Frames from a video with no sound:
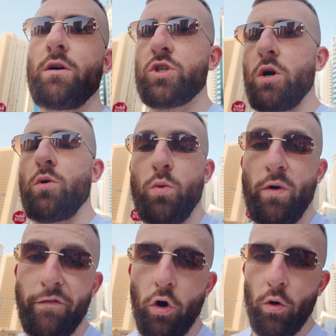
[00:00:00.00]
So we're
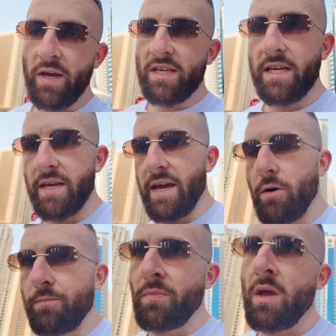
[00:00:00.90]
4 weeks in
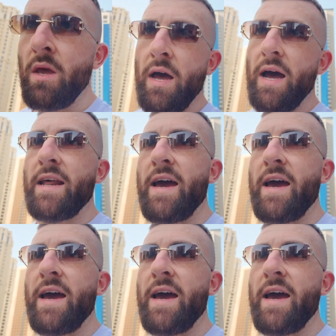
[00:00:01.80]
now, and